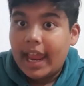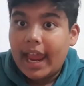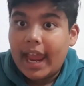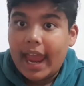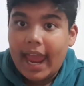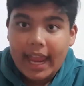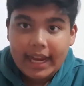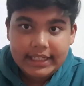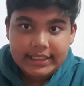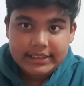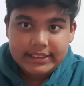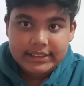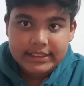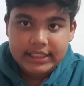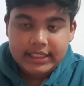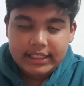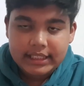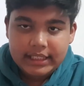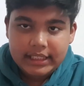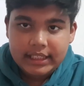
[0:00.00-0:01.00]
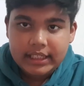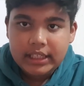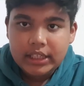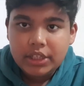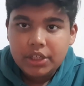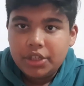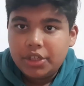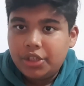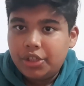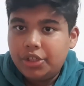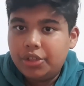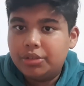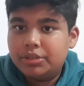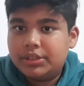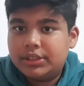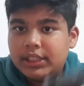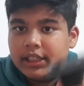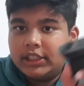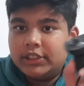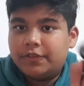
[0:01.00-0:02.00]
actually use
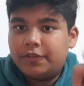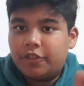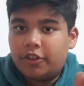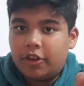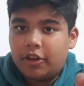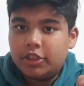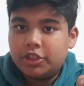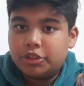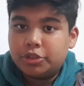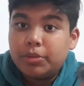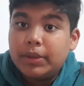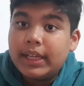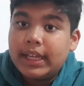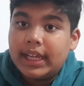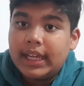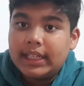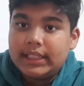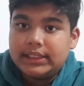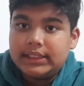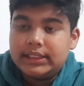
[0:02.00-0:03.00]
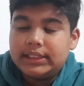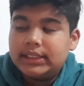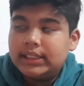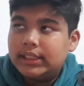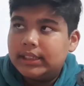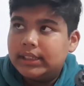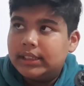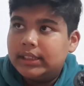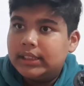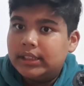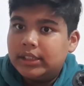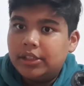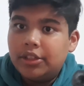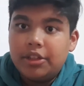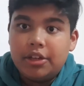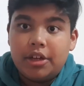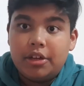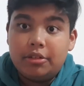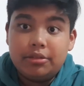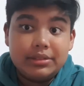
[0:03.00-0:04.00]
this for Twitch,
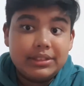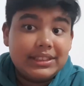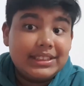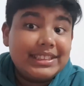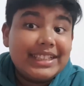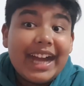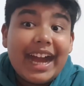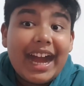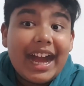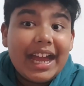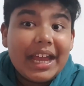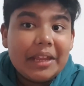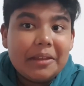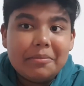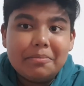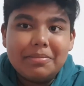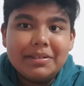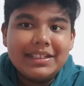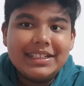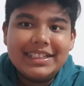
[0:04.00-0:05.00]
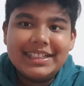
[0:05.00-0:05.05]
you know, Skype,